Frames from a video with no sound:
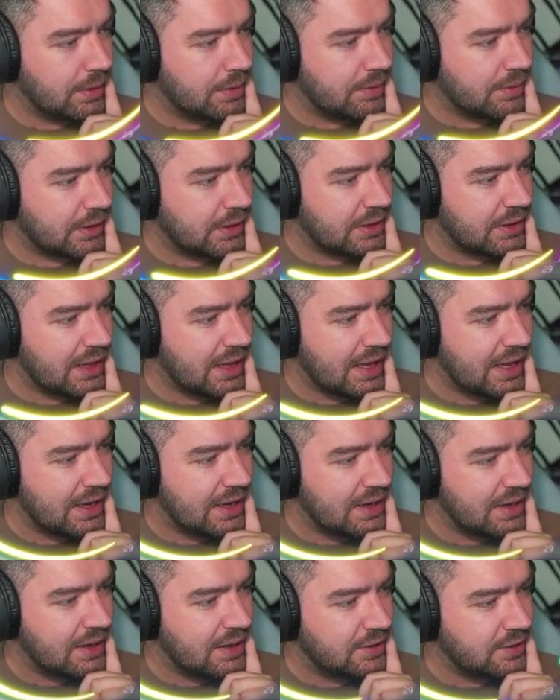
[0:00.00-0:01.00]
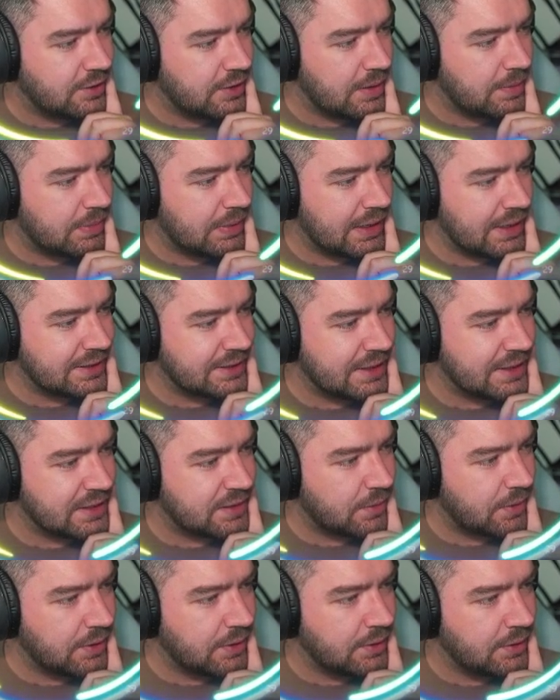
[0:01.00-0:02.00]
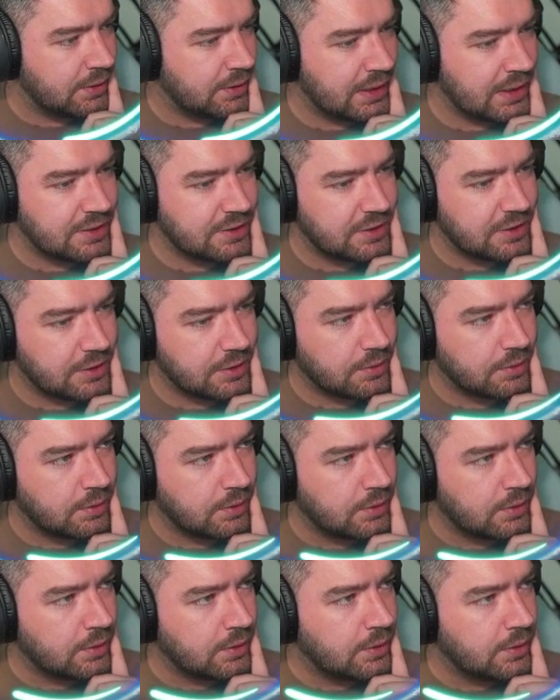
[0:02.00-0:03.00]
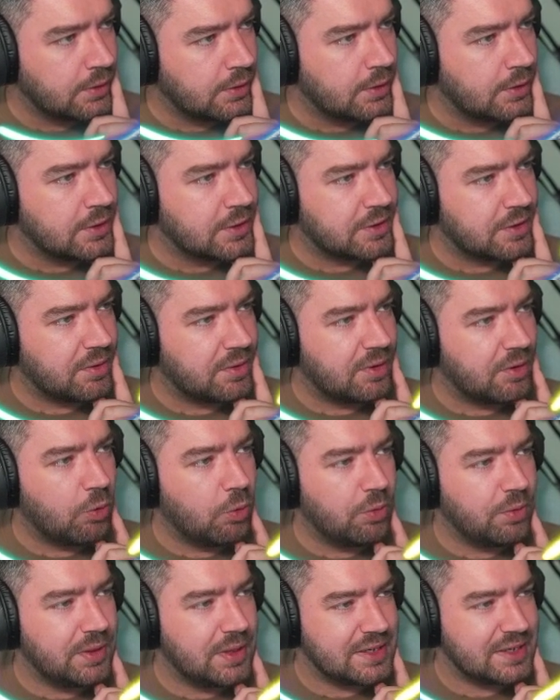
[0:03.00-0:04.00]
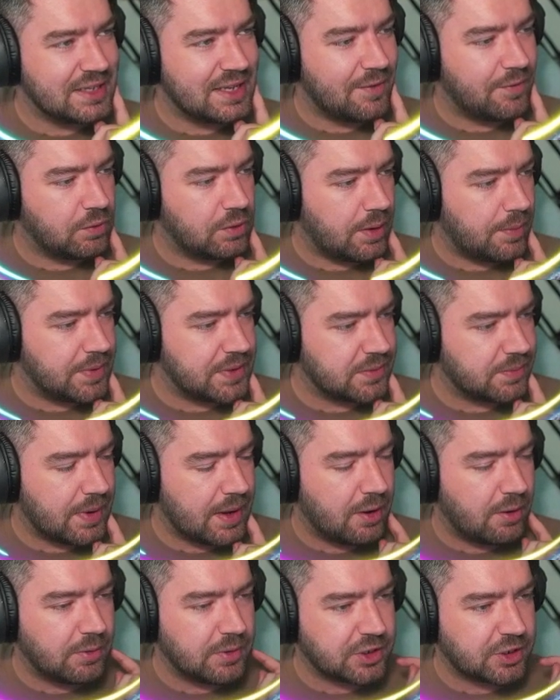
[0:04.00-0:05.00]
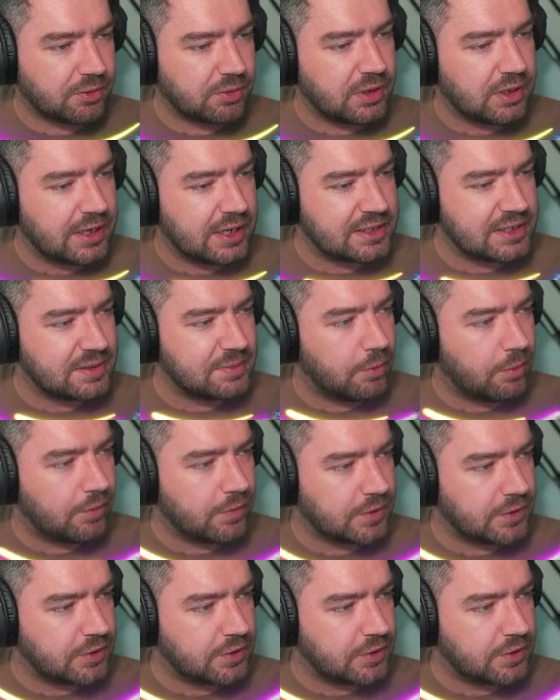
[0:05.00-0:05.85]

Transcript: Do they place this one? They do. So all this leveled up as well, which I'm going to guess is more of a